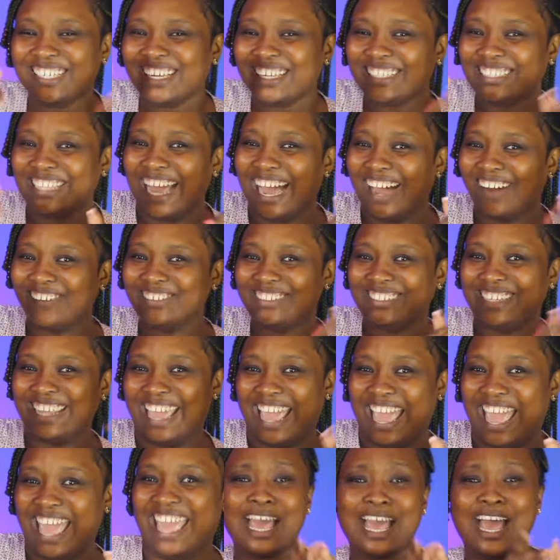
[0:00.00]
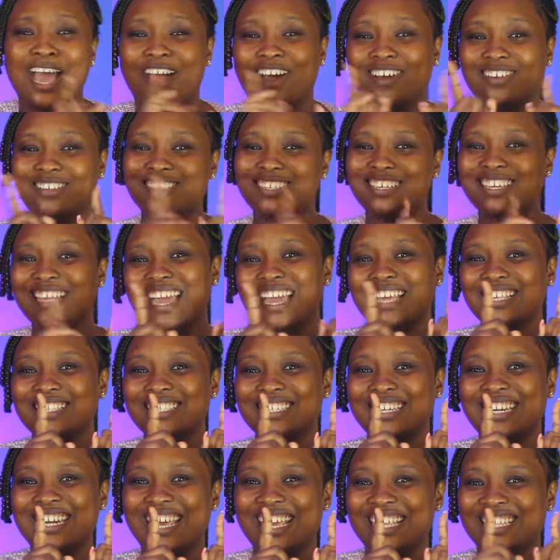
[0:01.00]
down there. I'll see you guys
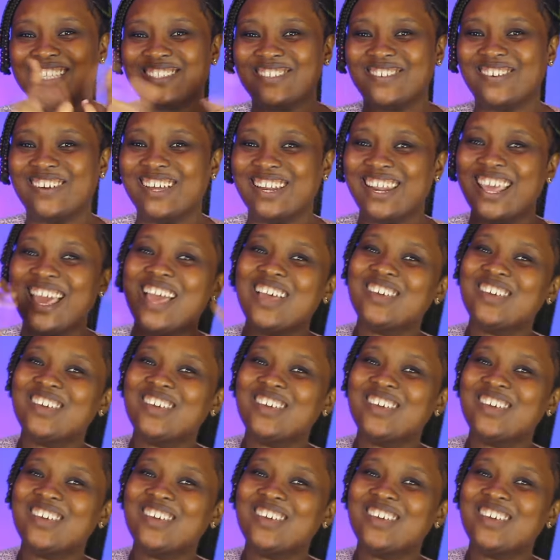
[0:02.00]
in the next one.